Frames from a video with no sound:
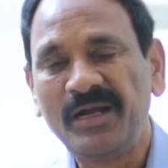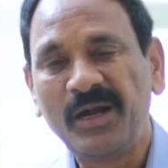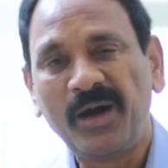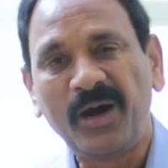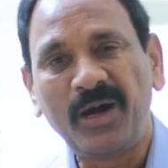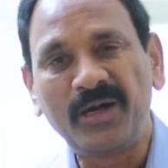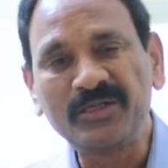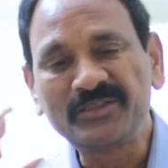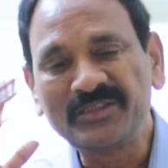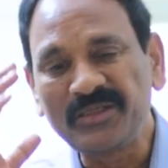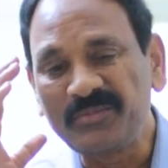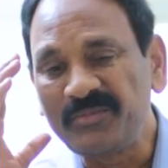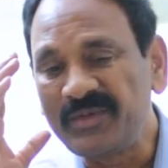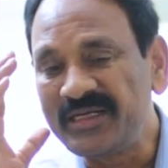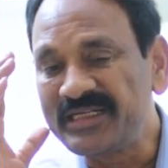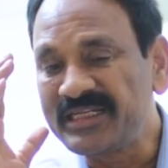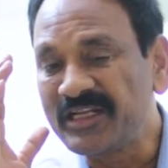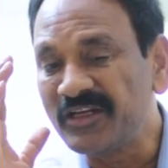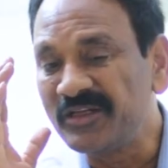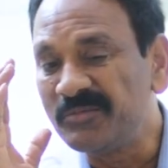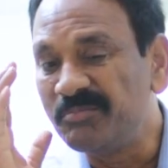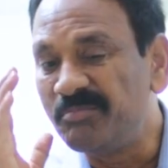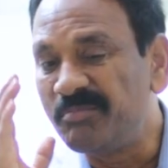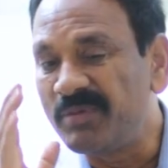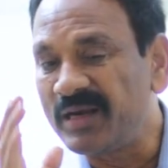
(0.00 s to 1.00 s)

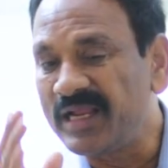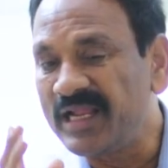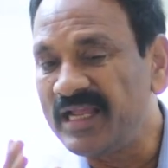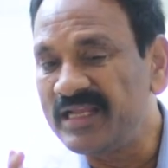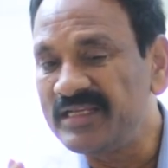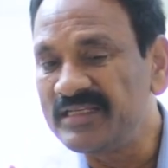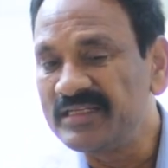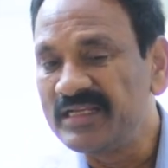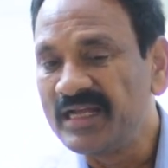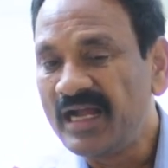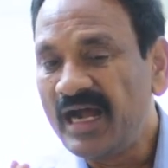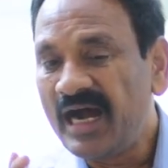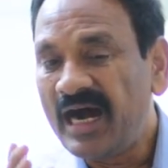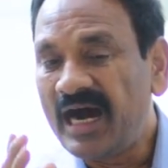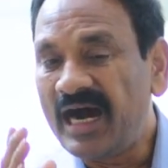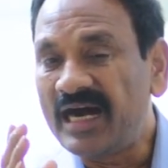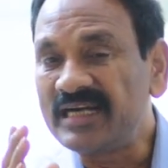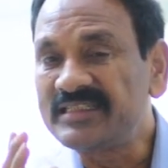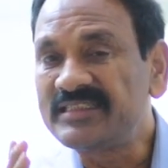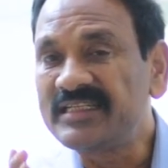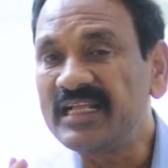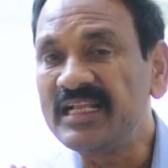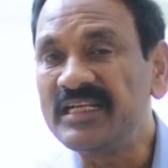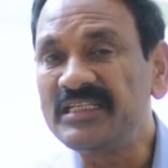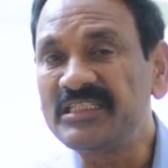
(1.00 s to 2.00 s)
Automatically brain
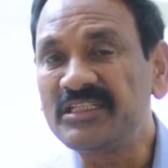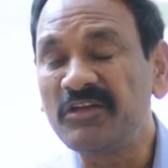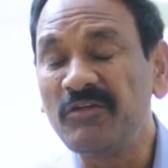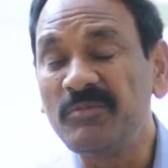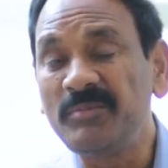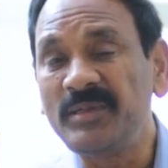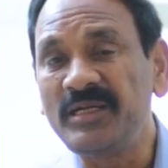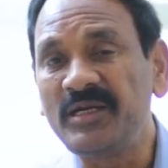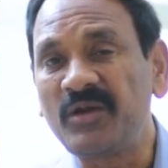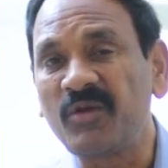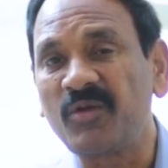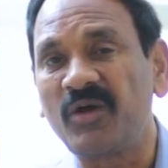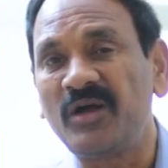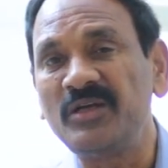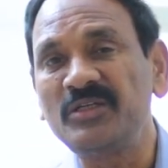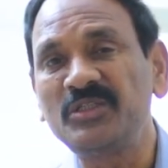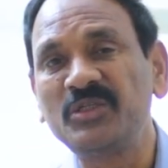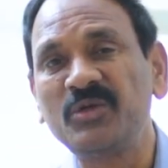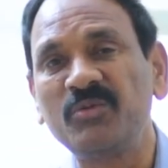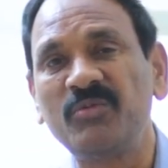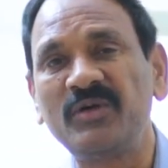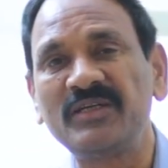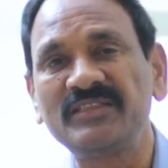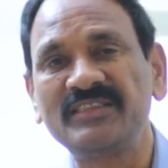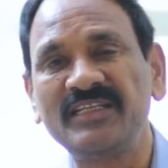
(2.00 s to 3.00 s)
attention will be drawn
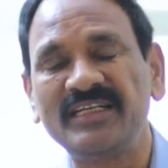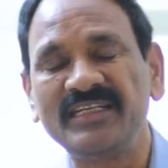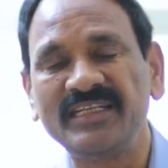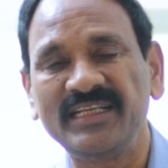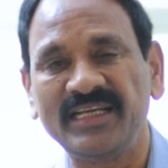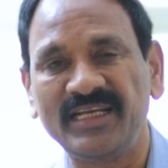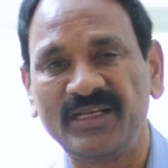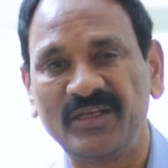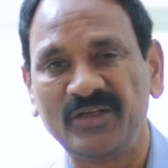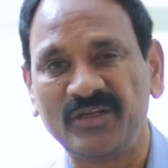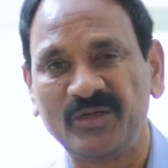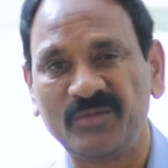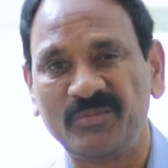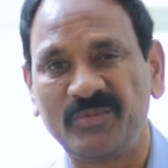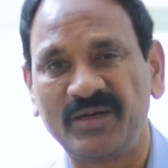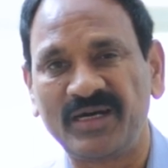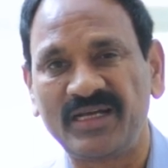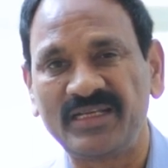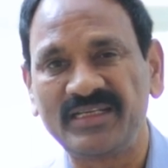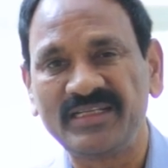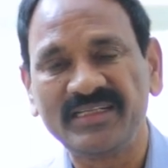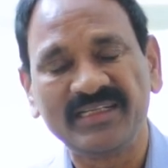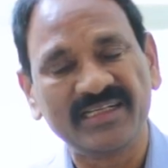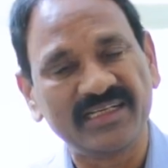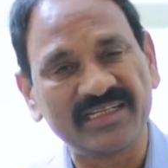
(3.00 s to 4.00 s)
towards that yellow
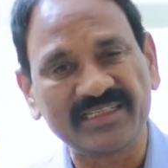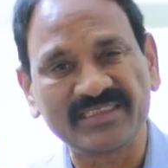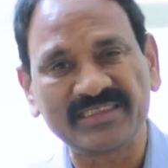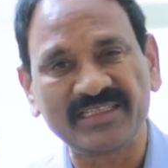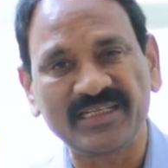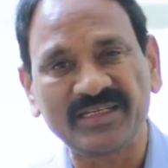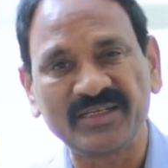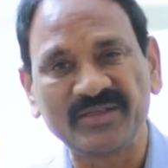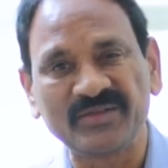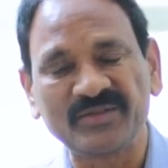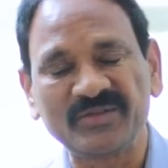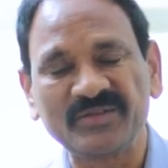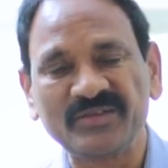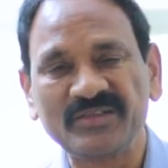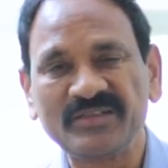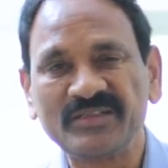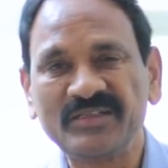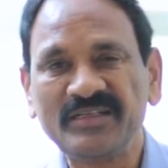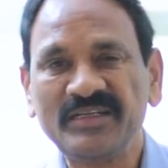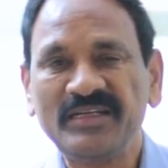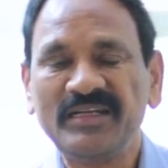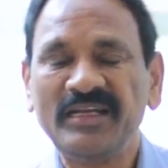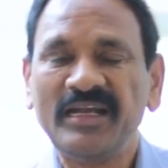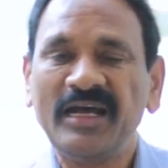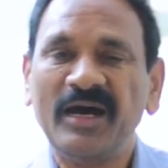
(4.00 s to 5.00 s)
ball. Yes or no?
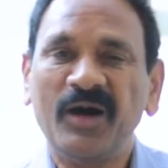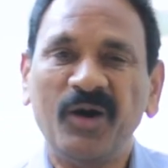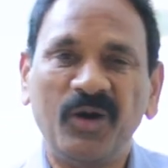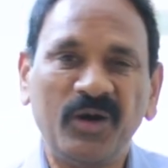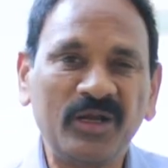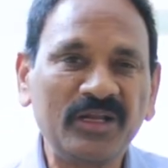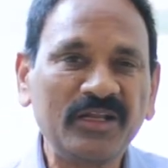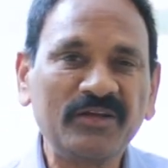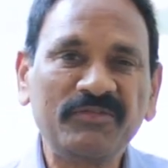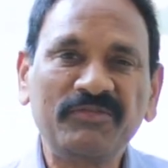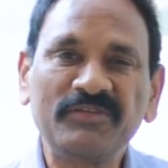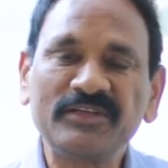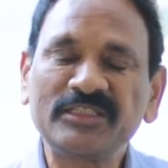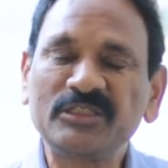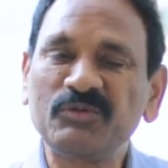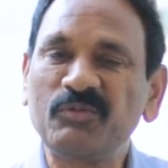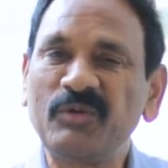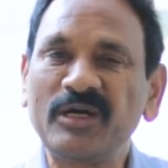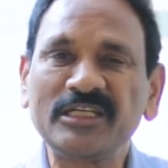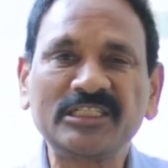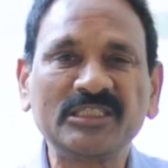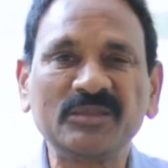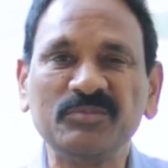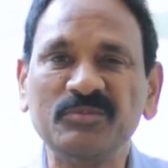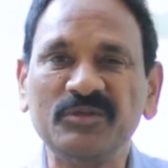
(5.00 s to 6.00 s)
All of us
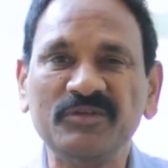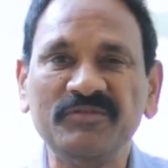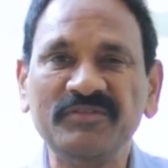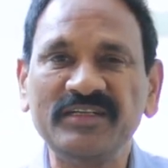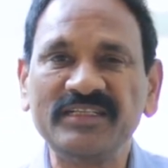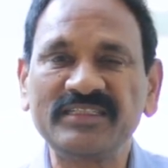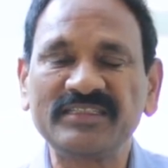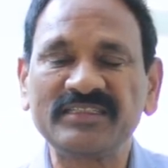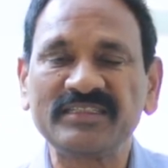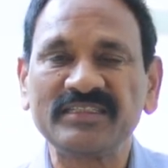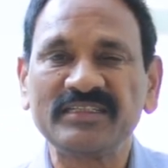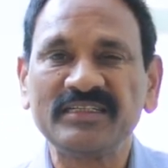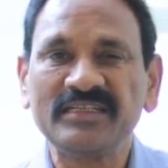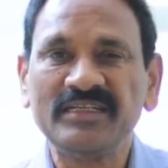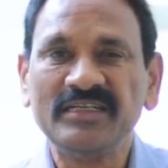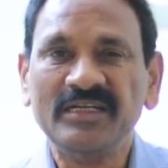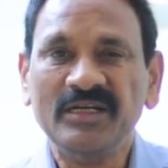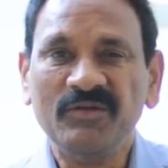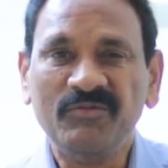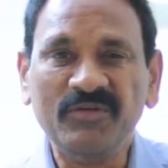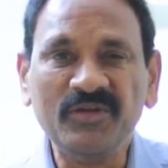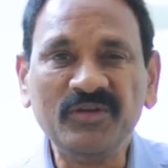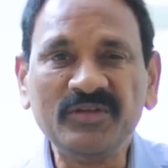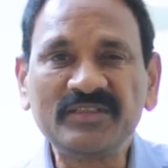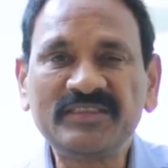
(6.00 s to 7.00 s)
watch movies.
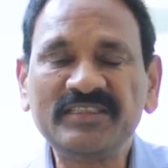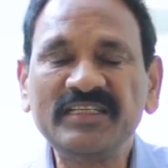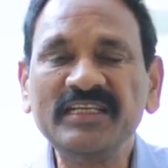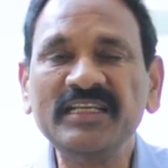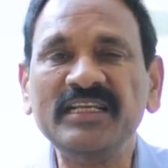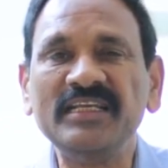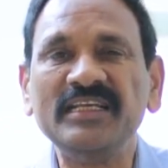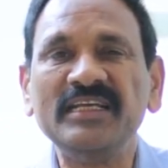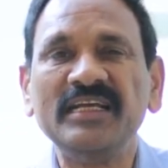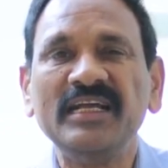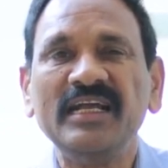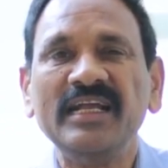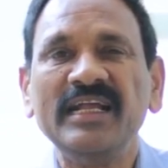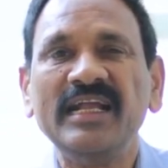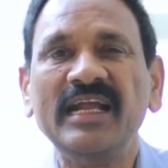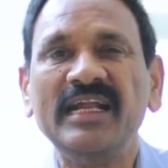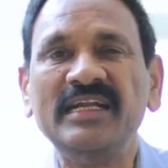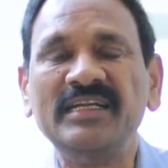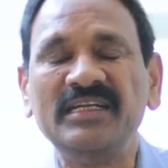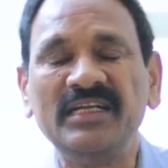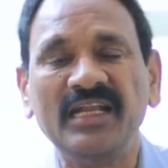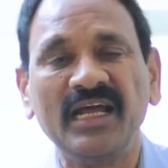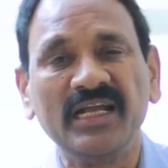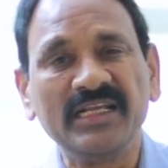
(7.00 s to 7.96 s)
When you see a